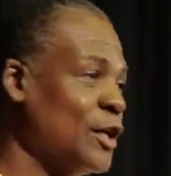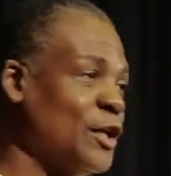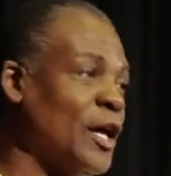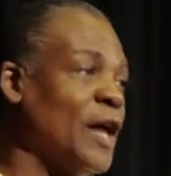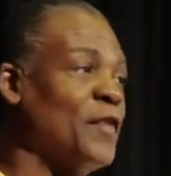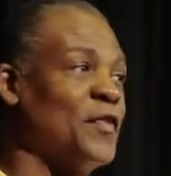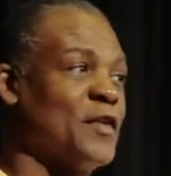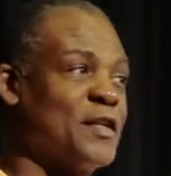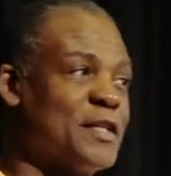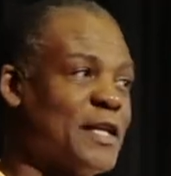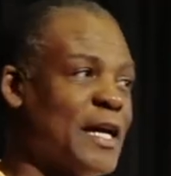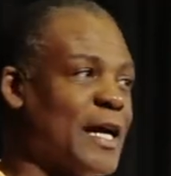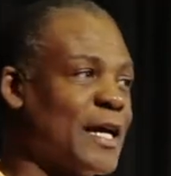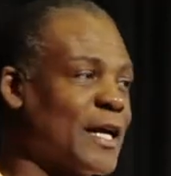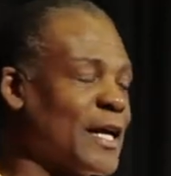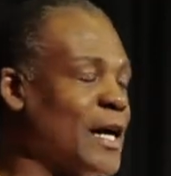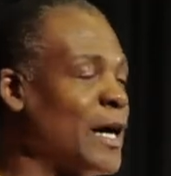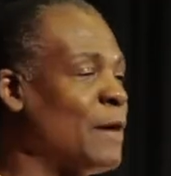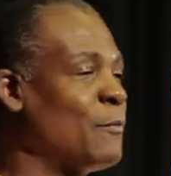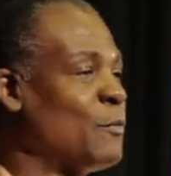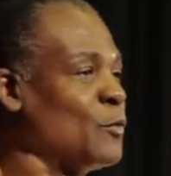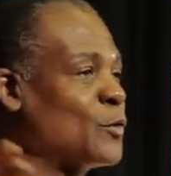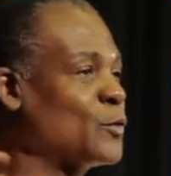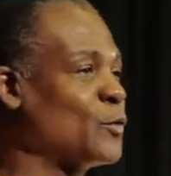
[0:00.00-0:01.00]
Not the Ty
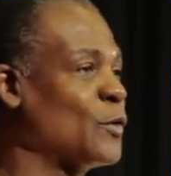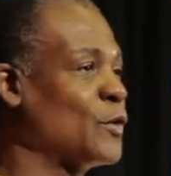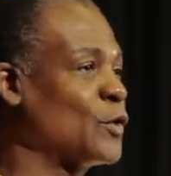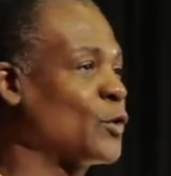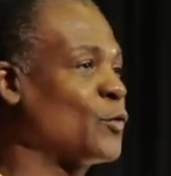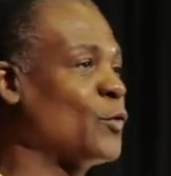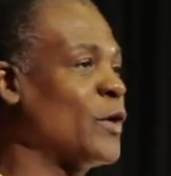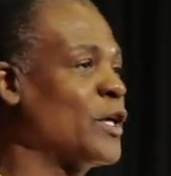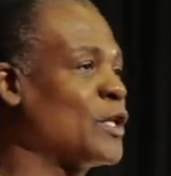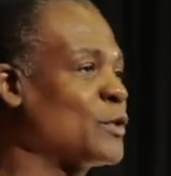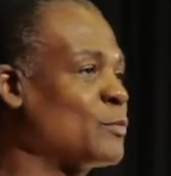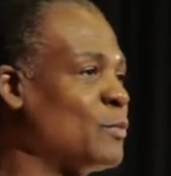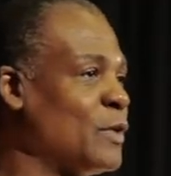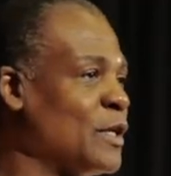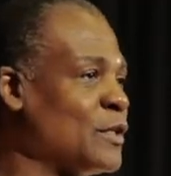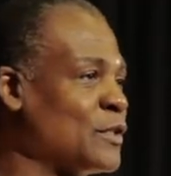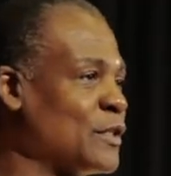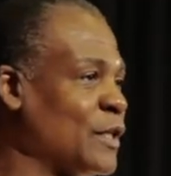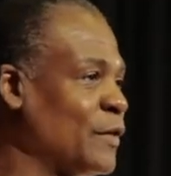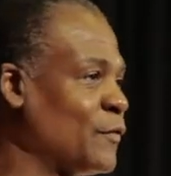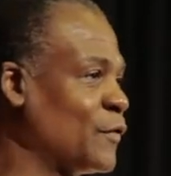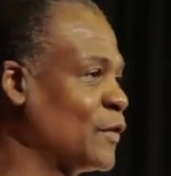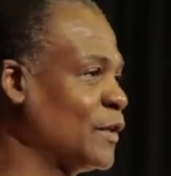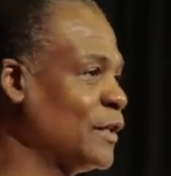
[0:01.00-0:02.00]
Cobb who was one of the greatest players
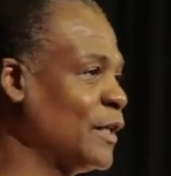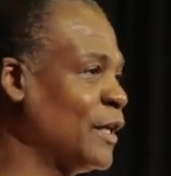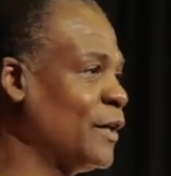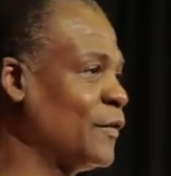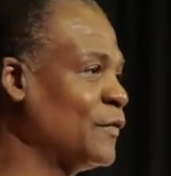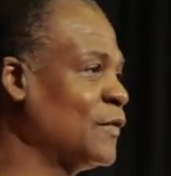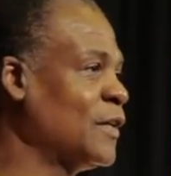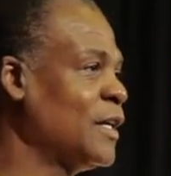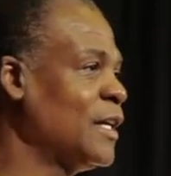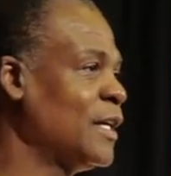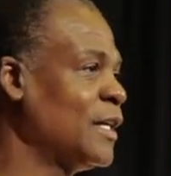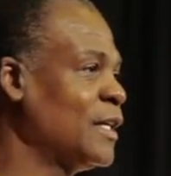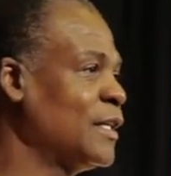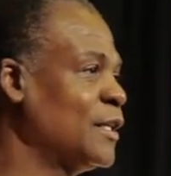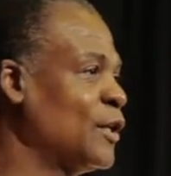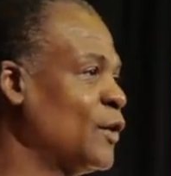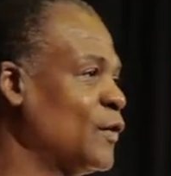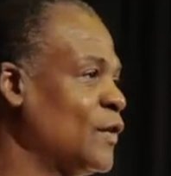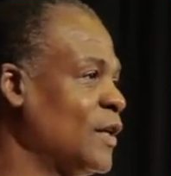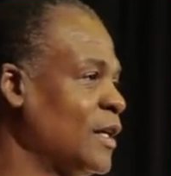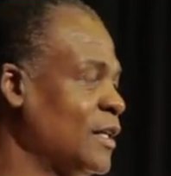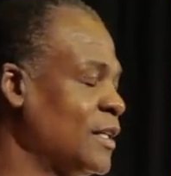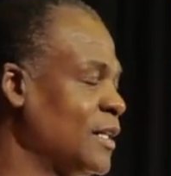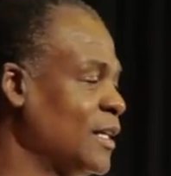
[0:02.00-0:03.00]
that ever lived, no,
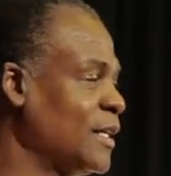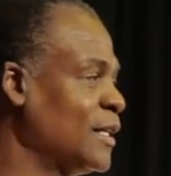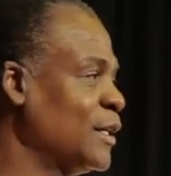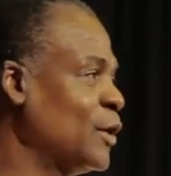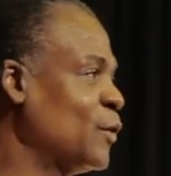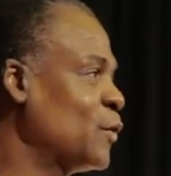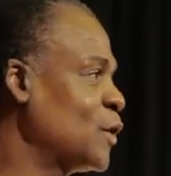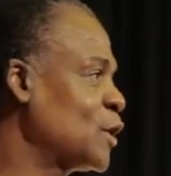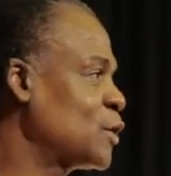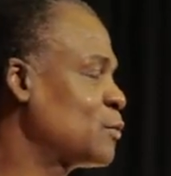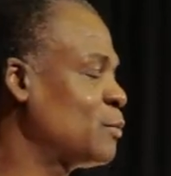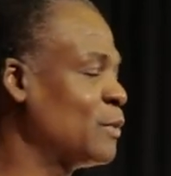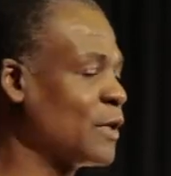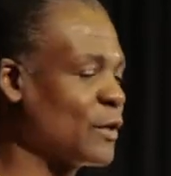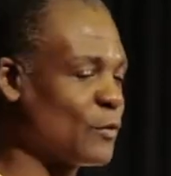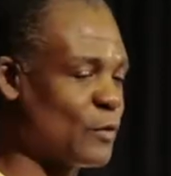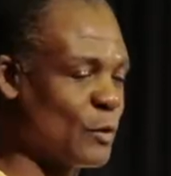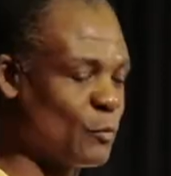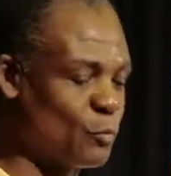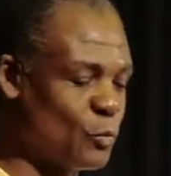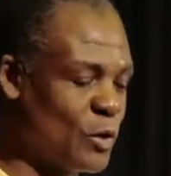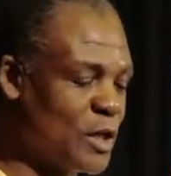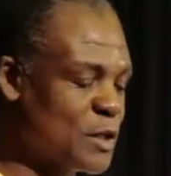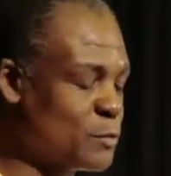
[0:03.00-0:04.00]
didn't know what a split
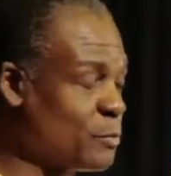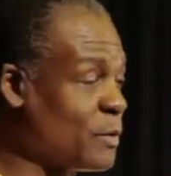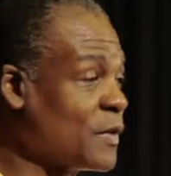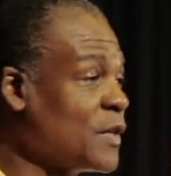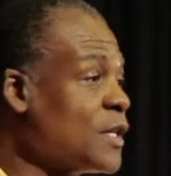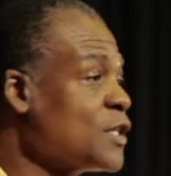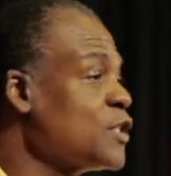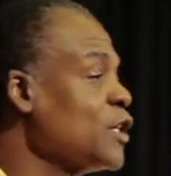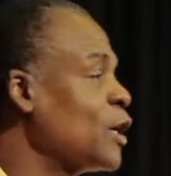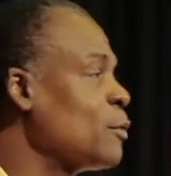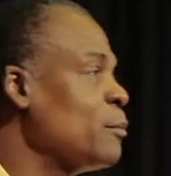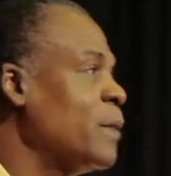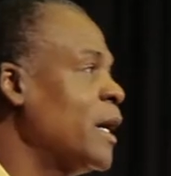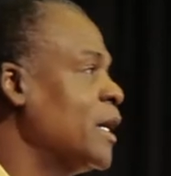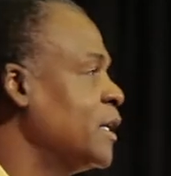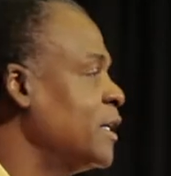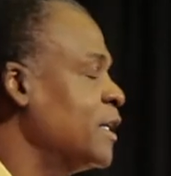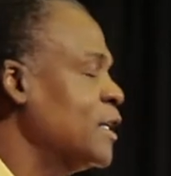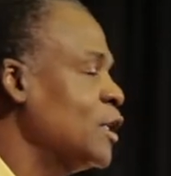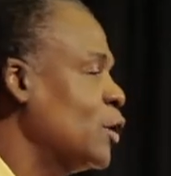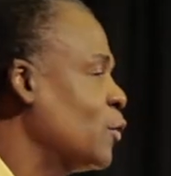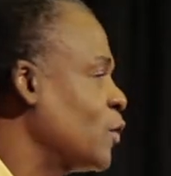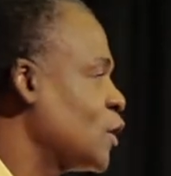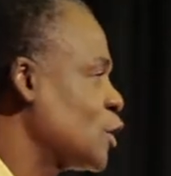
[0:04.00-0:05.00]
grip was. But this young man
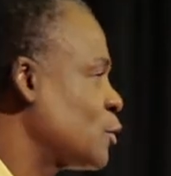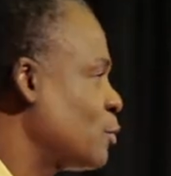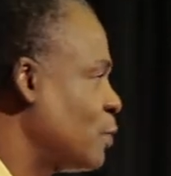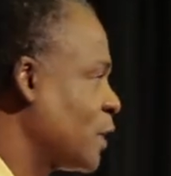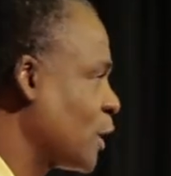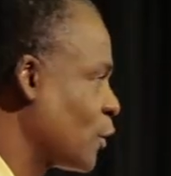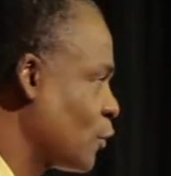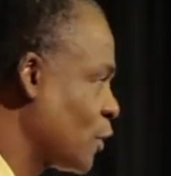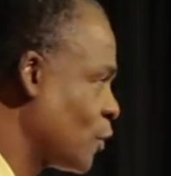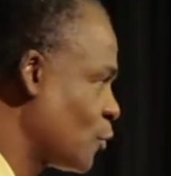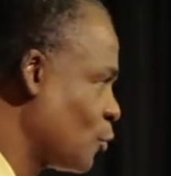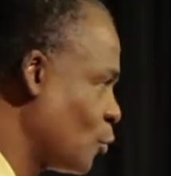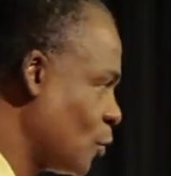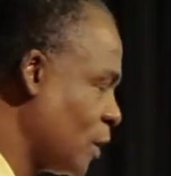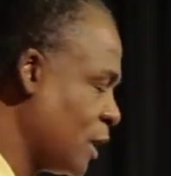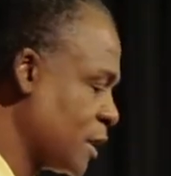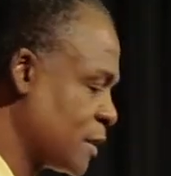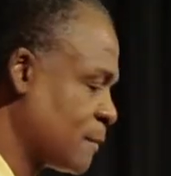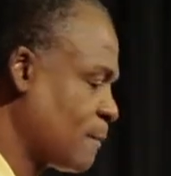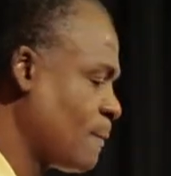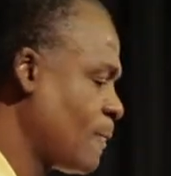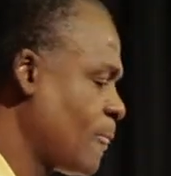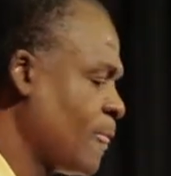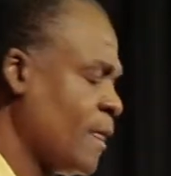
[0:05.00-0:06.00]
didn't know what a split grip
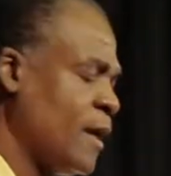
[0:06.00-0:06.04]
was.